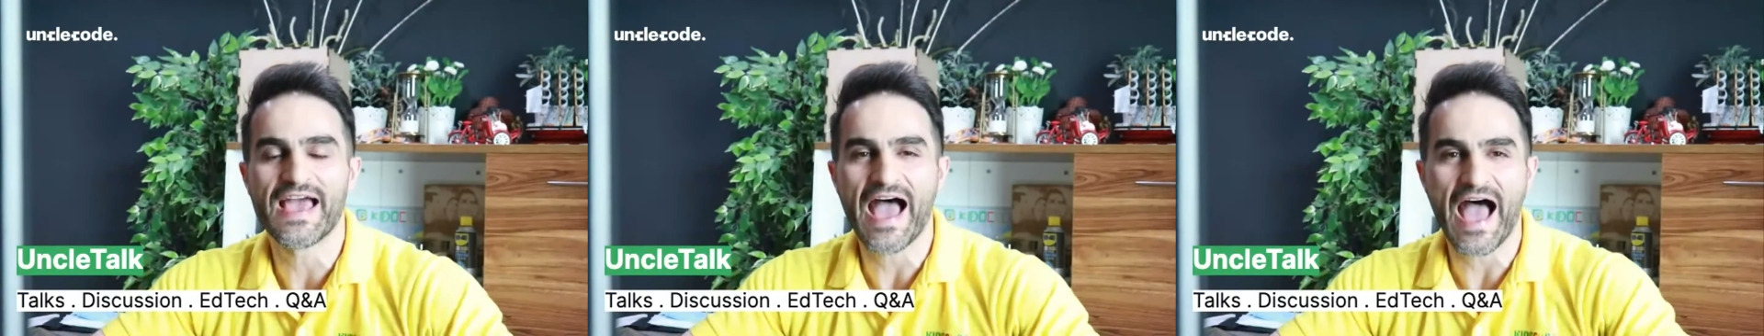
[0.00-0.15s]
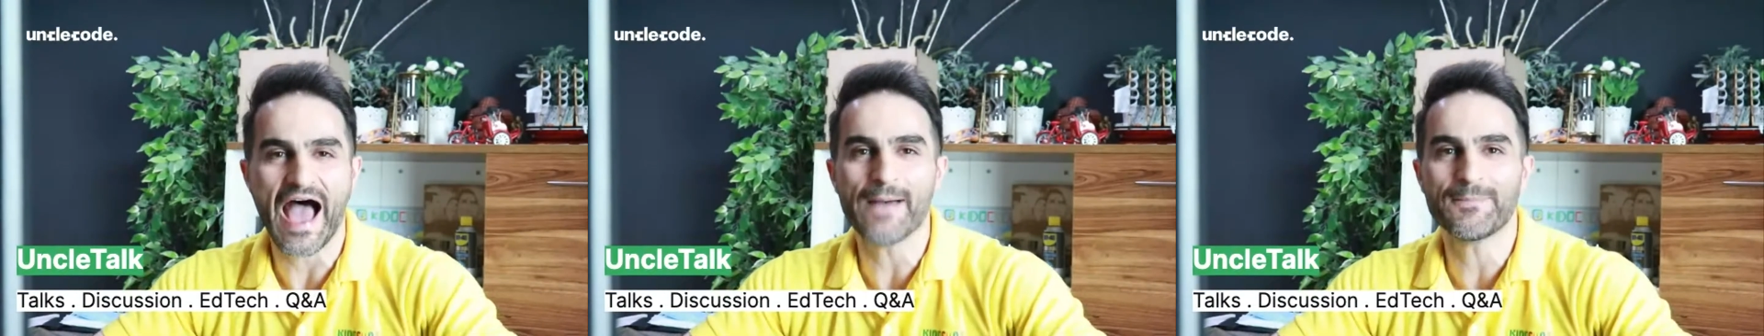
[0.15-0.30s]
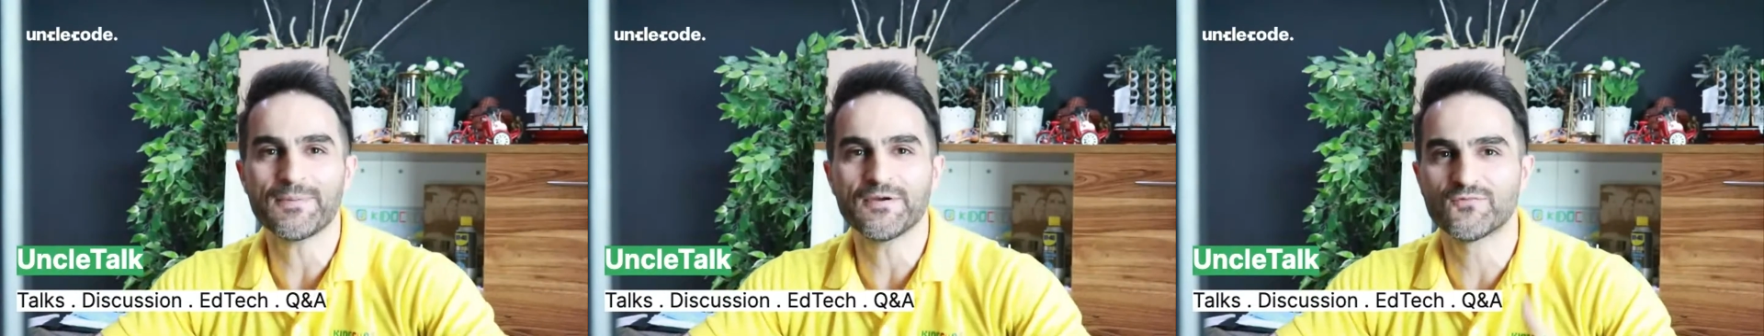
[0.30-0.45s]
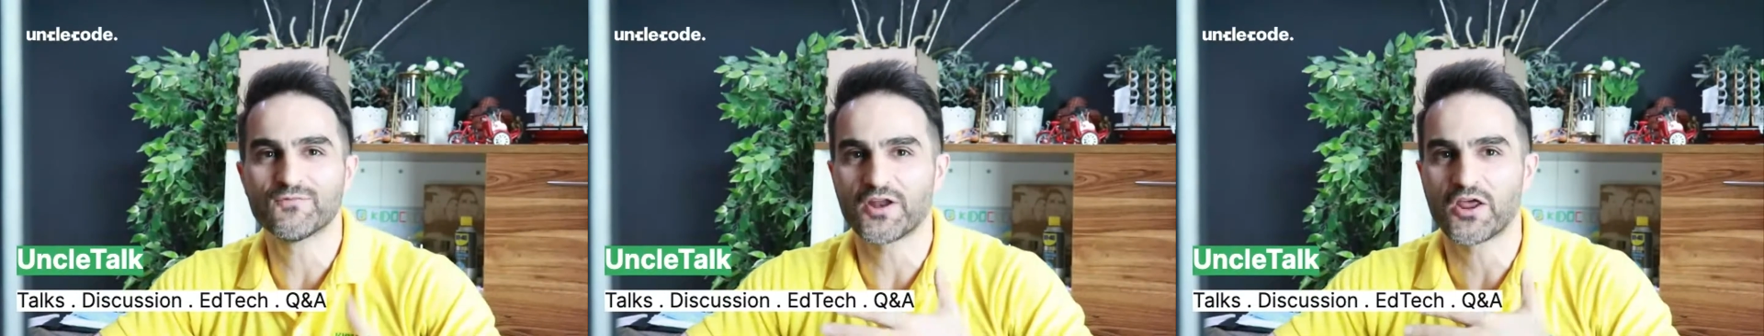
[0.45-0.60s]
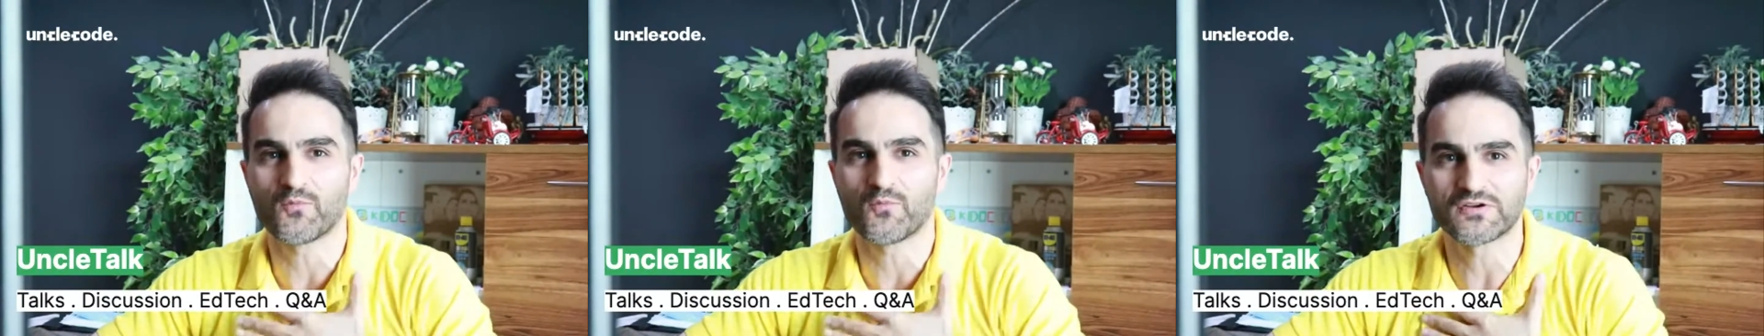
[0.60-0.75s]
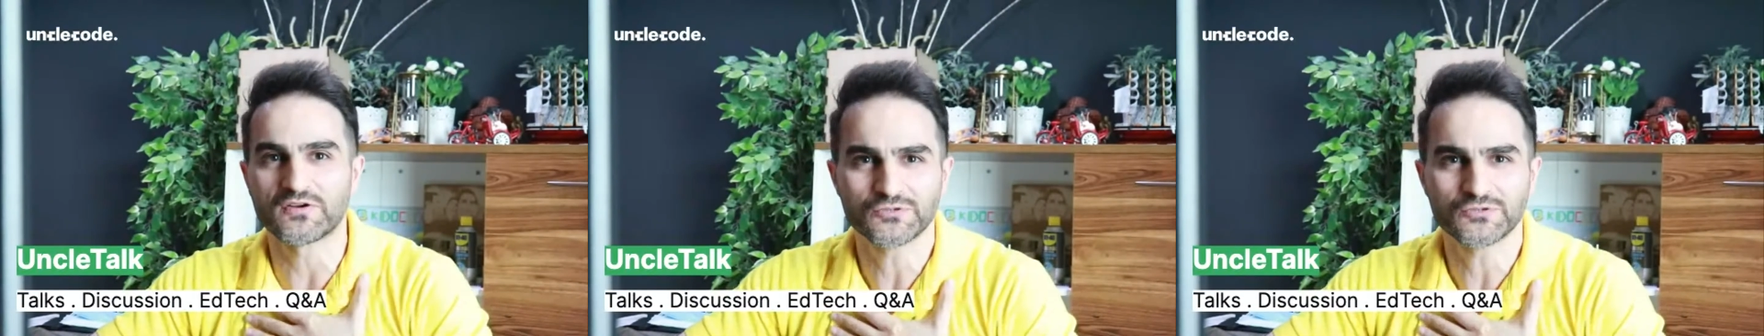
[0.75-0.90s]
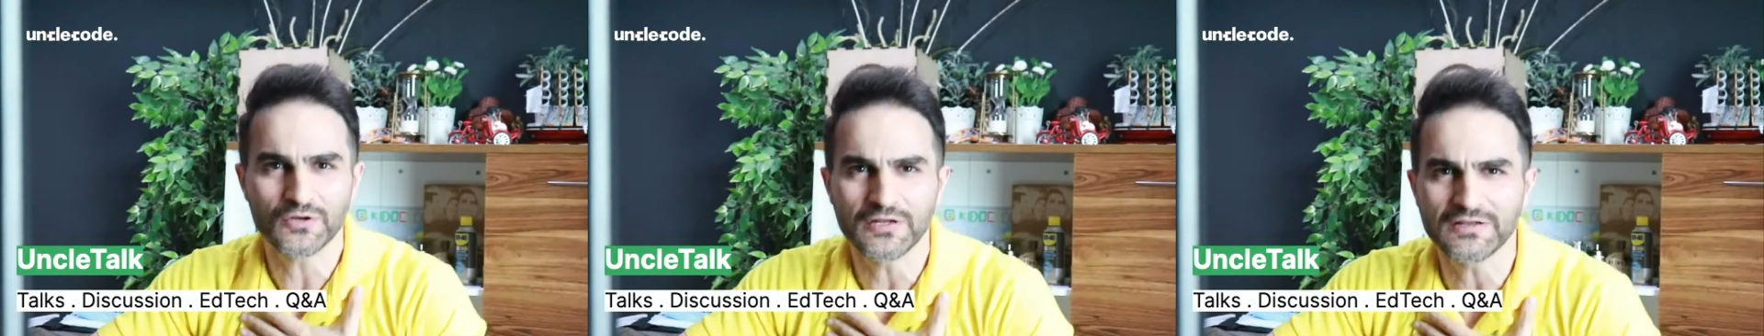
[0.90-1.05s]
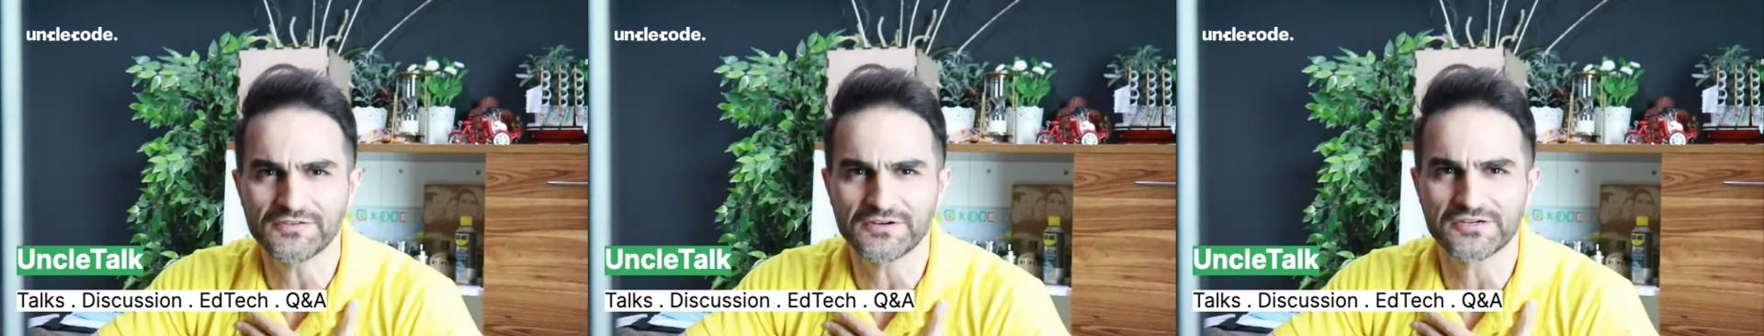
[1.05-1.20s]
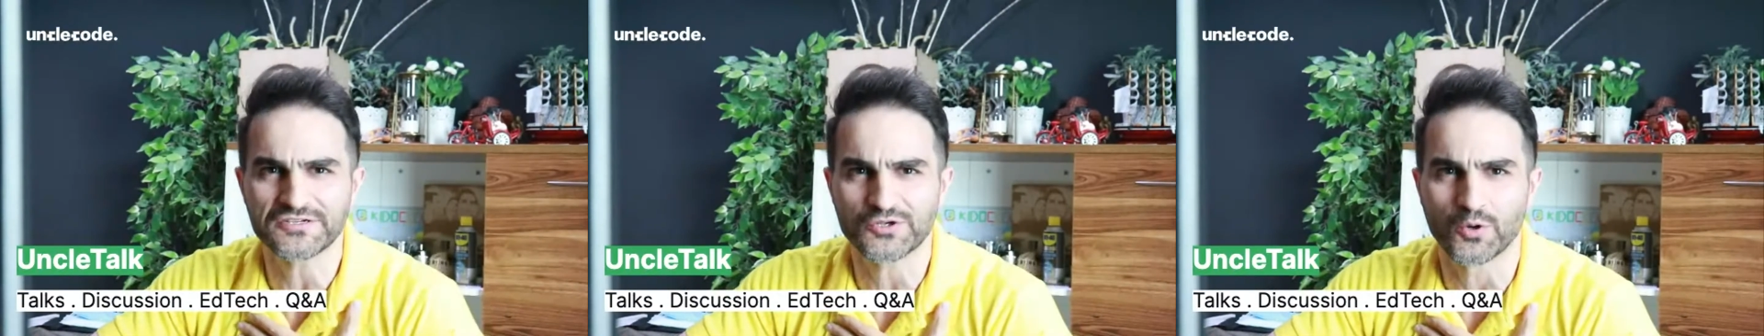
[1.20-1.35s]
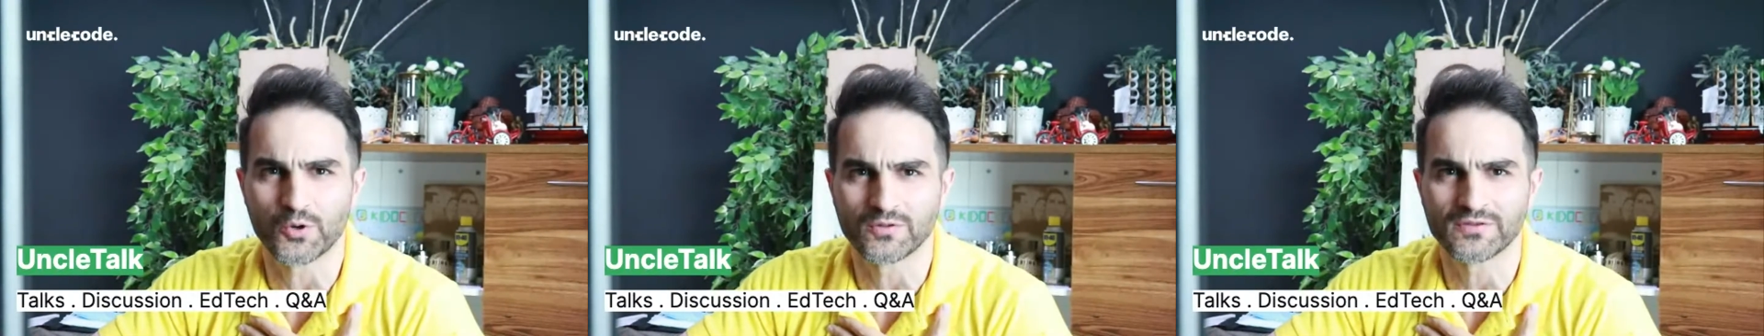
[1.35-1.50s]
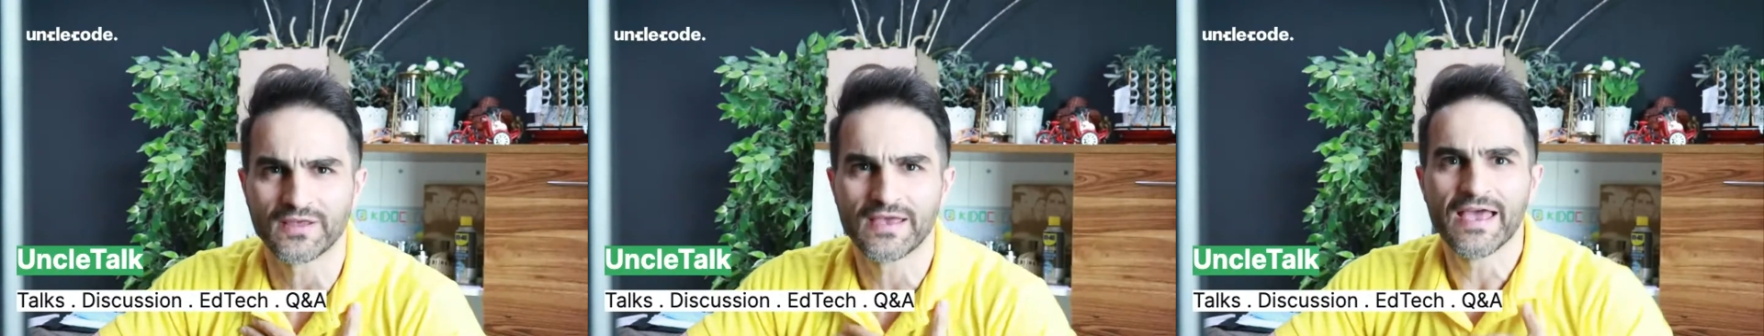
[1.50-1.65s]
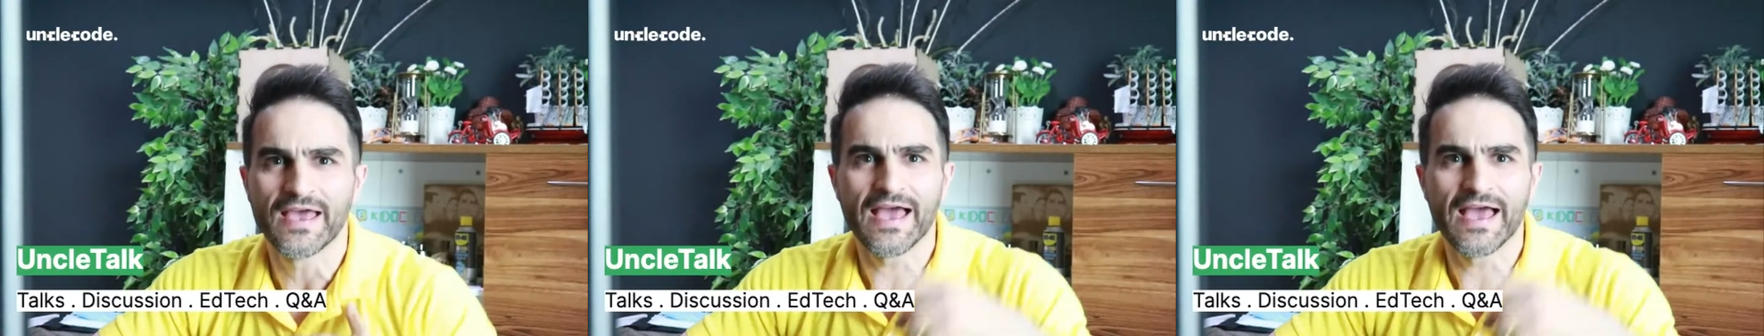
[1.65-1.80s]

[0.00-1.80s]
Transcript: happened when I was 12 years old